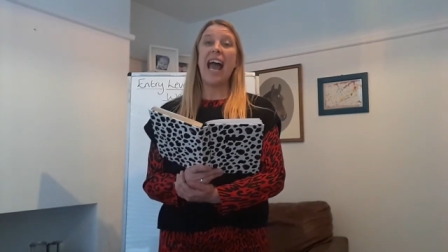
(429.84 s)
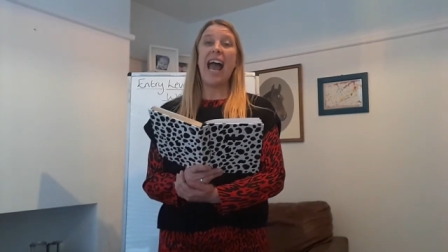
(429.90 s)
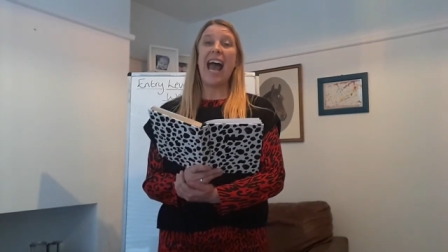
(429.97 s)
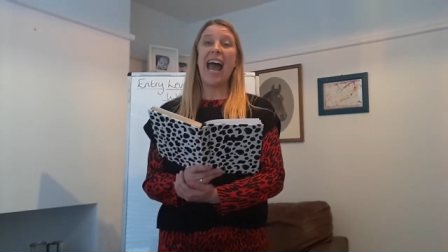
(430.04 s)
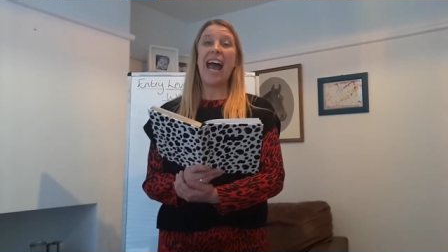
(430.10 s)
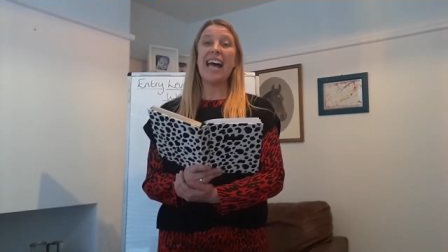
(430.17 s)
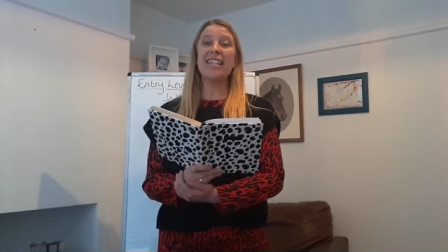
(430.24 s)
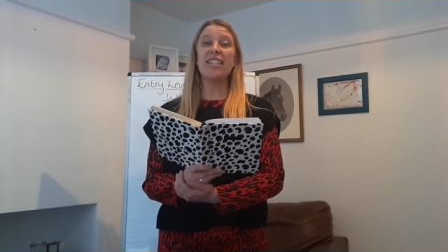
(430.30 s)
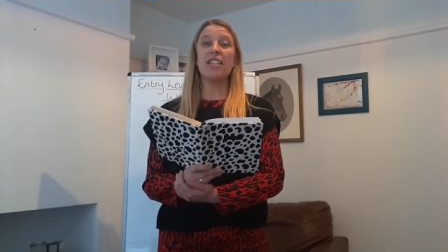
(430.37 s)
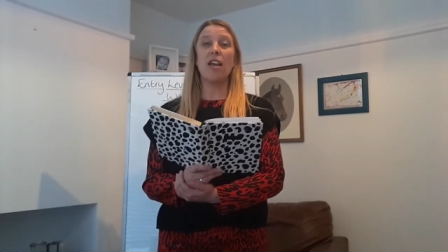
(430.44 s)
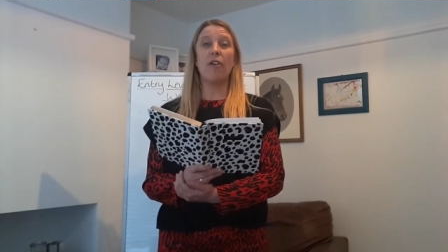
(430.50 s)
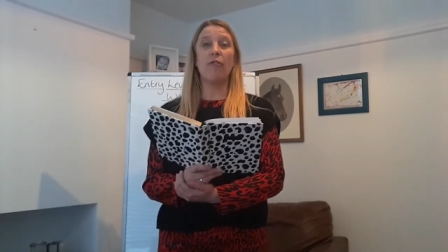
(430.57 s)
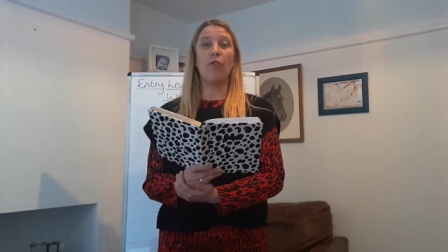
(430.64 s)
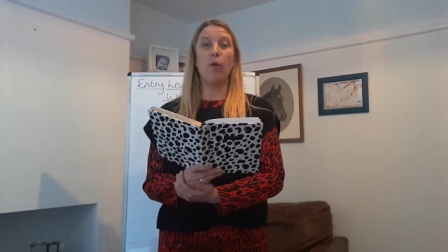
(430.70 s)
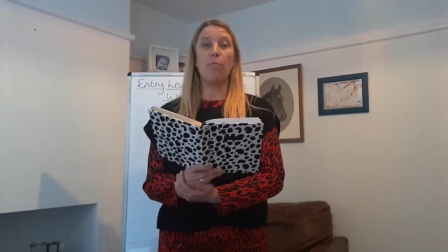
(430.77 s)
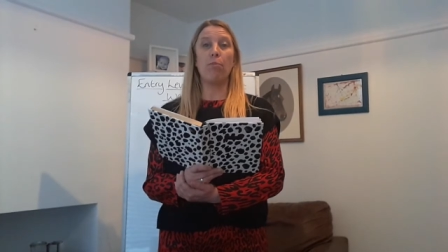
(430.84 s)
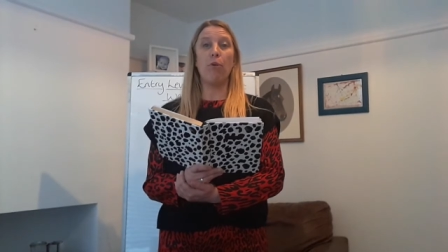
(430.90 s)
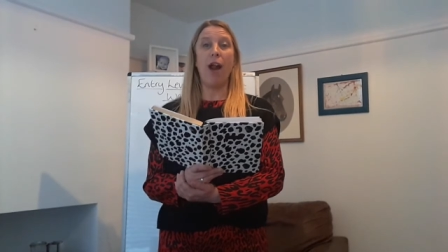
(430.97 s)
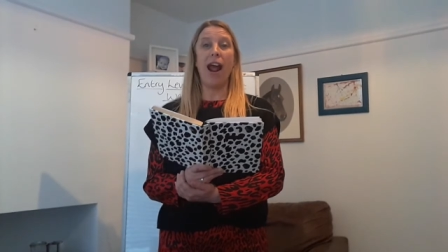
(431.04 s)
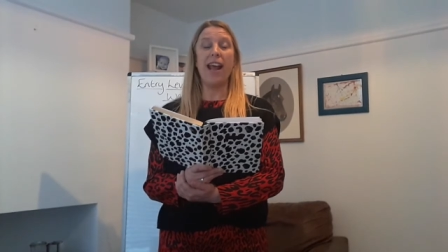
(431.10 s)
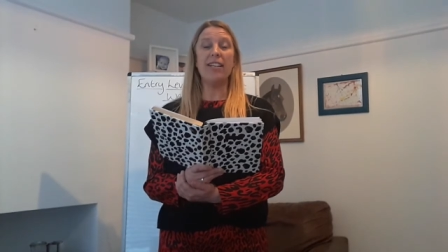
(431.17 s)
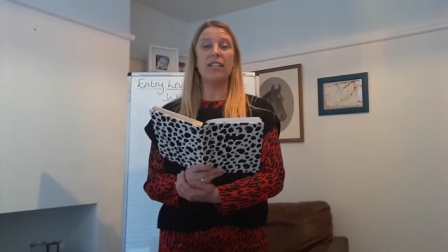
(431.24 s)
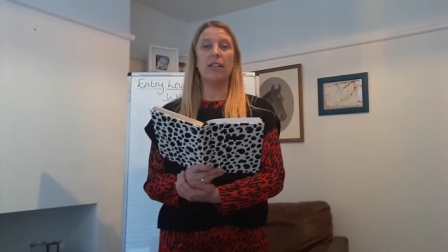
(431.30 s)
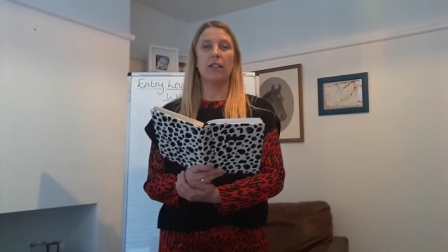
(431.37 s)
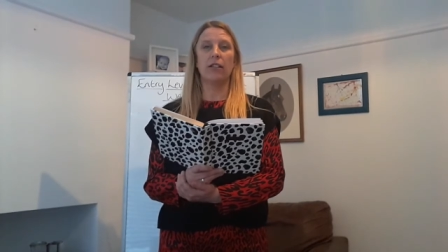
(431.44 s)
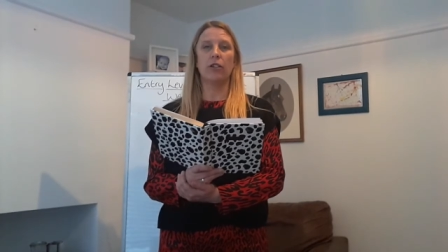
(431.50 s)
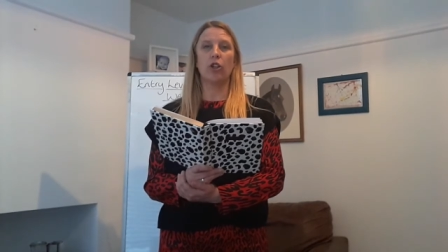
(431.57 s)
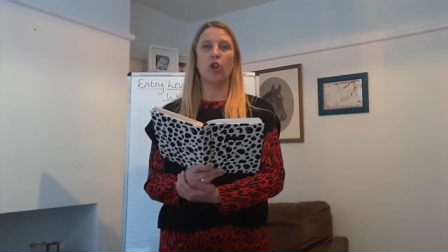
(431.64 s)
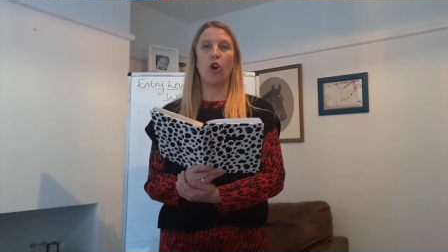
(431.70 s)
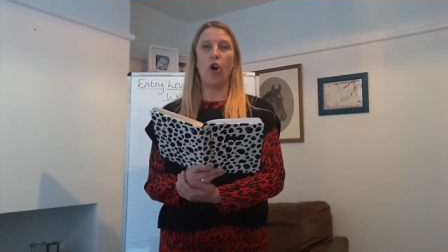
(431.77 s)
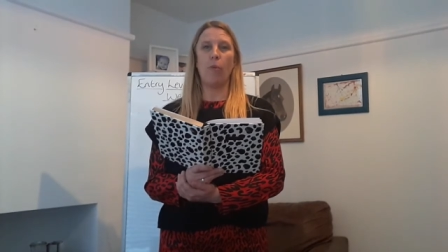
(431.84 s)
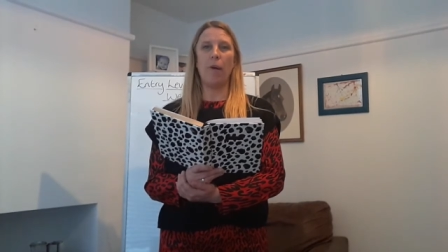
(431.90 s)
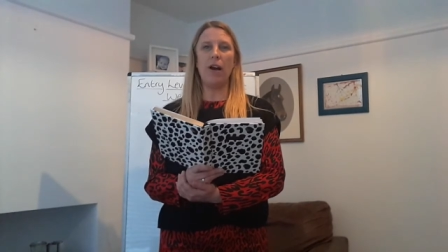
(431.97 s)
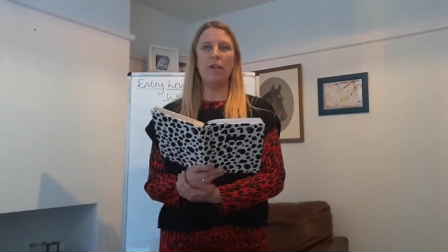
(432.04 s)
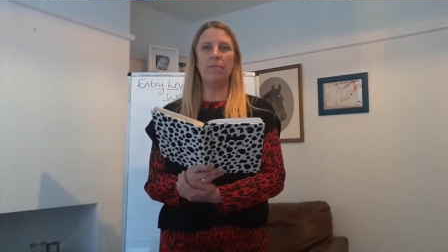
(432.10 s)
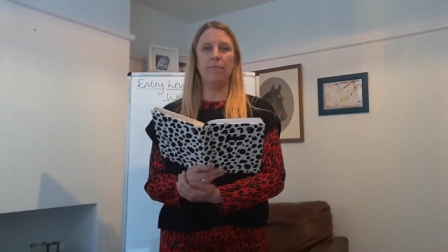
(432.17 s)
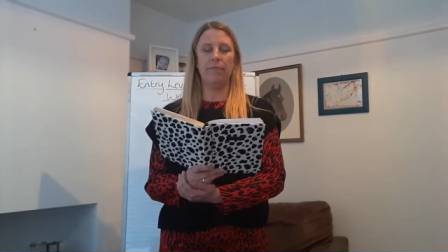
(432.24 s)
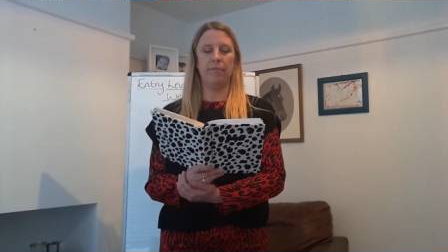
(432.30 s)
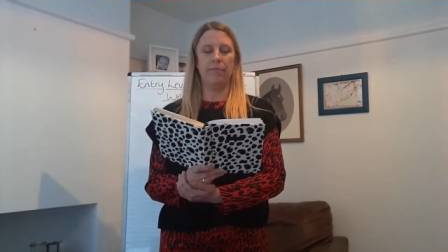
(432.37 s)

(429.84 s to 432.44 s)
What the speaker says: As for bread, comma,